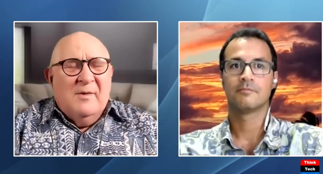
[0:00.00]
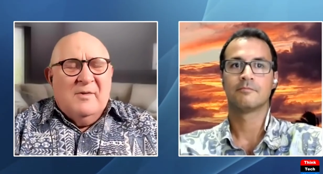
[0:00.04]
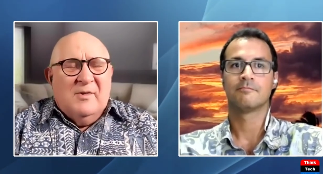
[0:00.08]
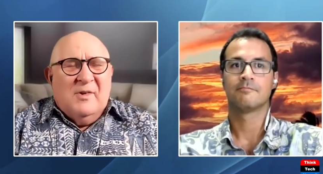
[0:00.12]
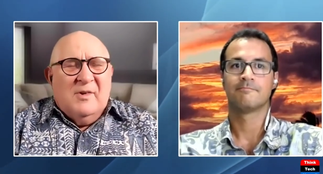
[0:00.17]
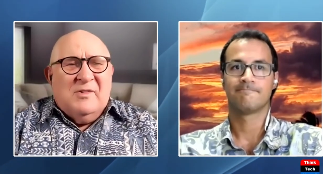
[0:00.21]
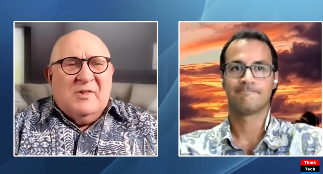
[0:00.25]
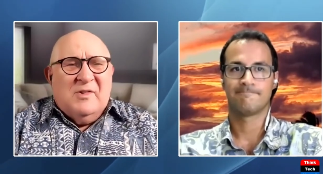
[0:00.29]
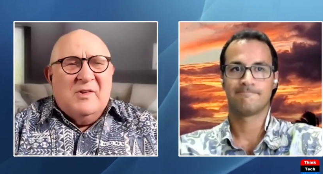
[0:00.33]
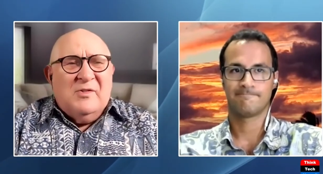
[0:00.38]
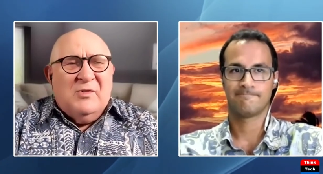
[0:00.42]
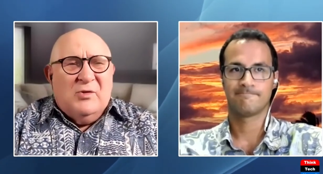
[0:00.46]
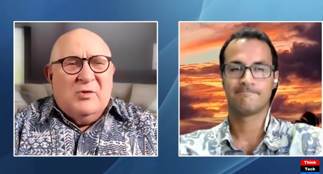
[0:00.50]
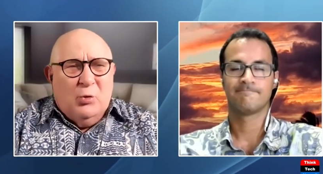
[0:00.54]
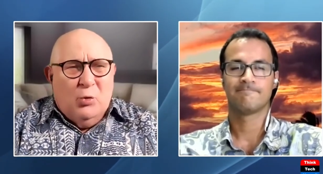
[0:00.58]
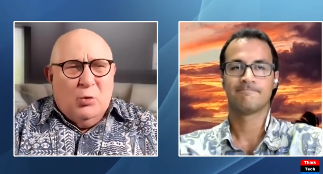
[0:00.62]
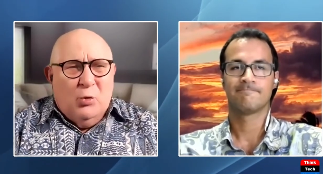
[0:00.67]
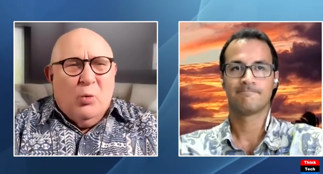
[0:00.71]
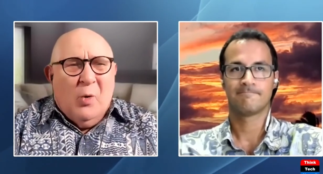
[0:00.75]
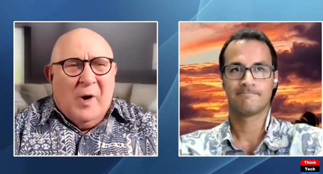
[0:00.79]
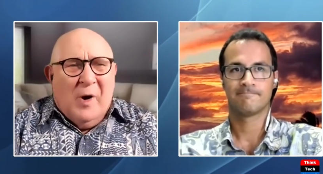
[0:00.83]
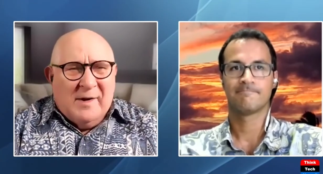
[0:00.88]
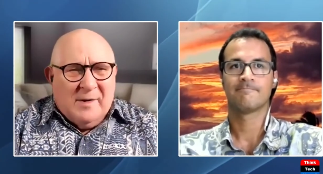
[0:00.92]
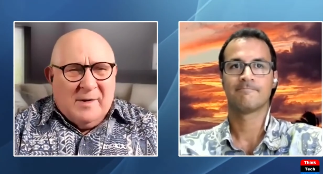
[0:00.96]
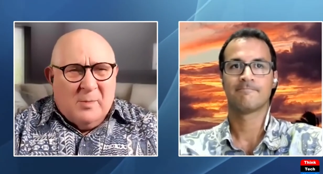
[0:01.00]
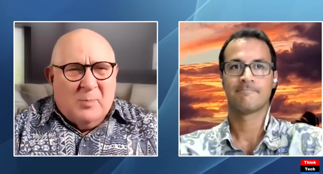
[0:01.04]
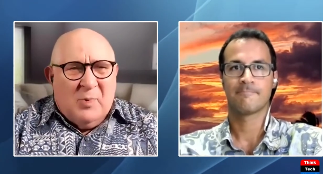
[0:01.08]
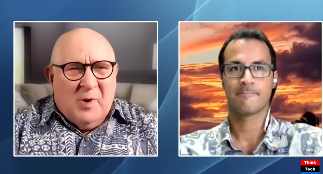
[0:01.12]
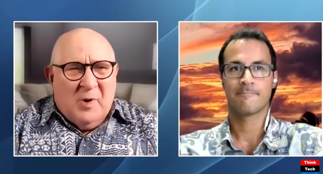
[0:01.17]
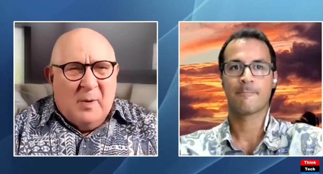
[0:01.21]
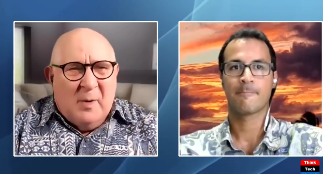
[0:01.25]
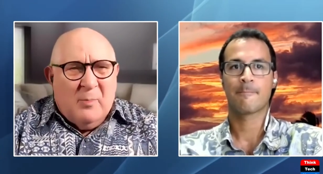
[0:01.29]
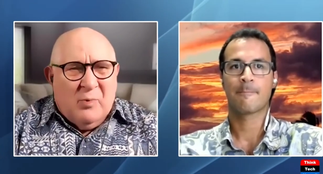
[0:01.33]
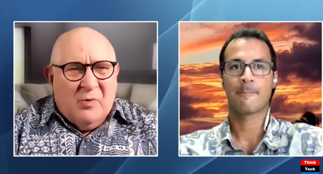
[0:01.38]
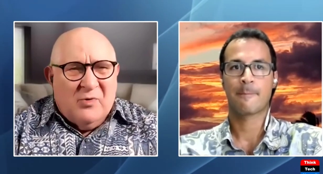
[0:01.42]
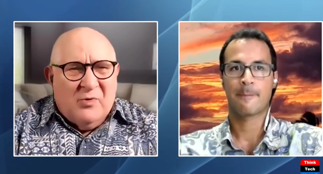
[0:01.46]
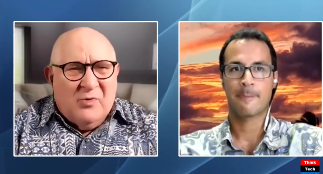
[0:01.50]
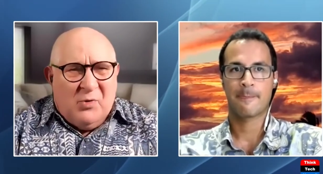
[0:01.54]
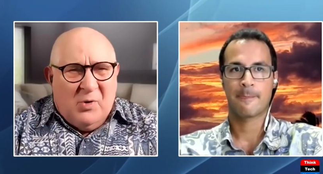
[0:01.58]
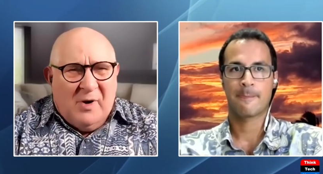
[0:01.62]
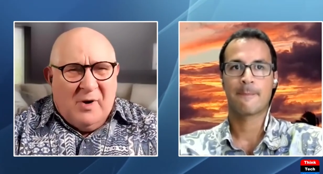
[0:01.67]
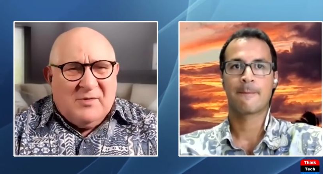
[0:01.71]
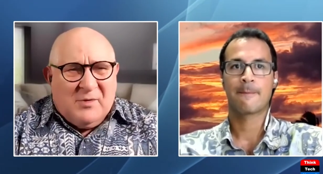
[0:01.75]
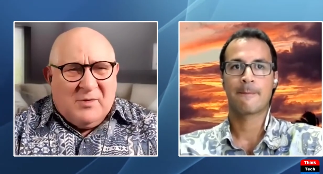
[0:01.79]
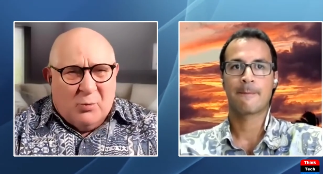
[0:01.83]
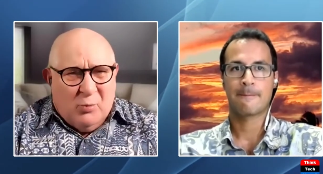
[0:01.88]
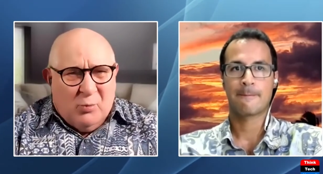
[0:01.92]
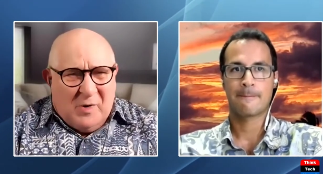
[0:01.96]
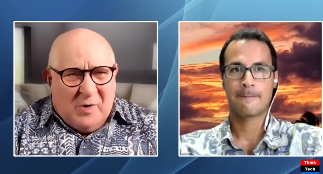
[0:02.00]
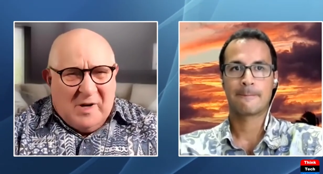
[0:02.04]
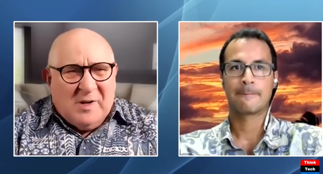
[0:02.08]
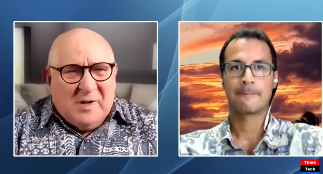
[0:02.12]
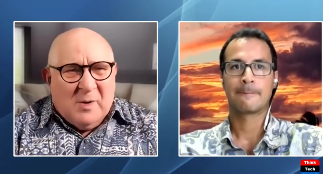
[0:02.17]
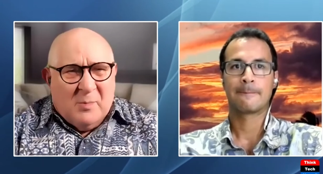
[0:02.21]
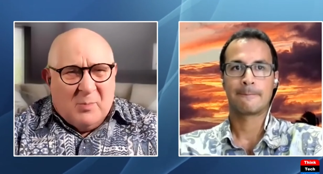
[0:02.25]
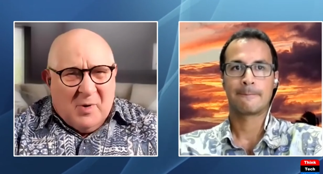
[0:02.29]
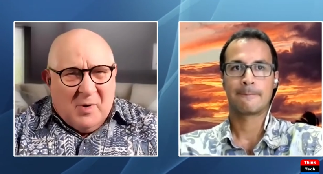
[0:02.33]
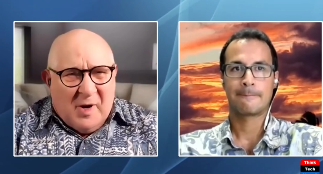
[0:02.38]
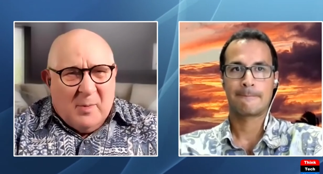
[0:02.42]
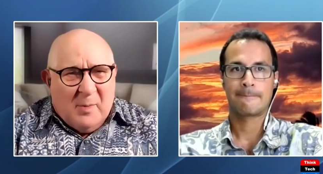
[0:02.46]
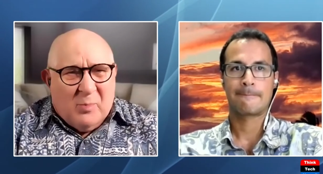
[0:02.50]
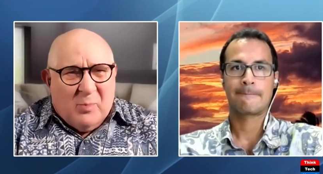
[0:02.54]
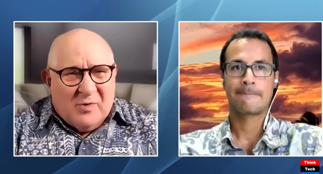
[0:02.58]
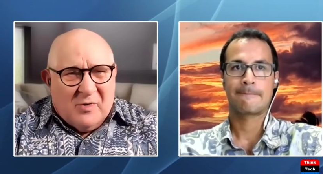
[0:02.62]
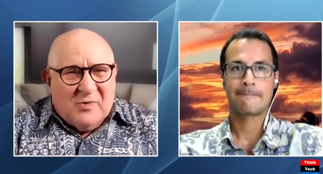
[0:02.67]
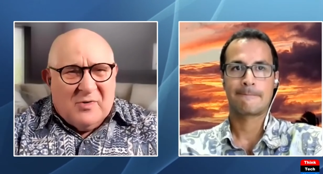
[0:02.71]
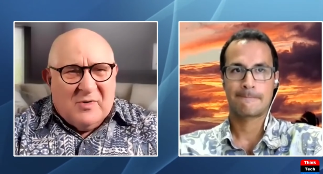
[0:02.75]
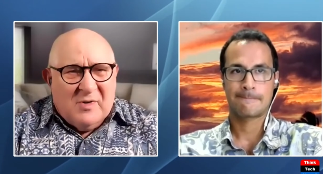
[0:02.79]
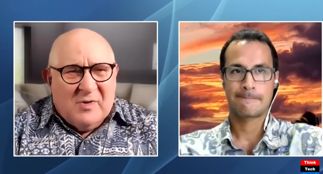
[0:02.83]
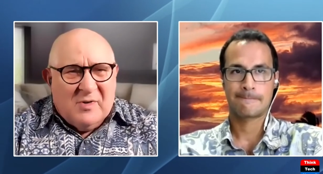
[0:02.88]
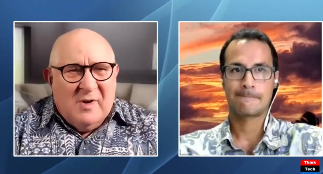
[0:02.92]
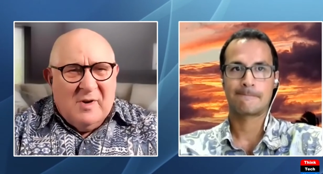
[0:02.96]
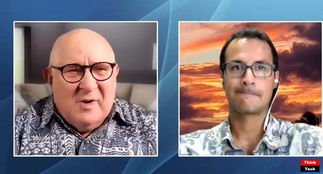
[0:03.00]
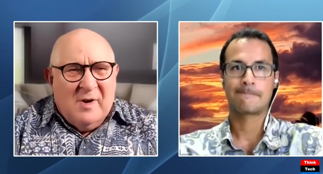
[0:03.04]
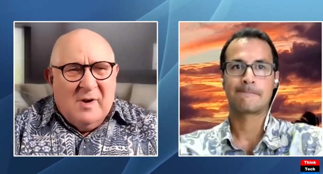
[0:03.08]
Speaker 1: Just as you write the papers, you have to read the papers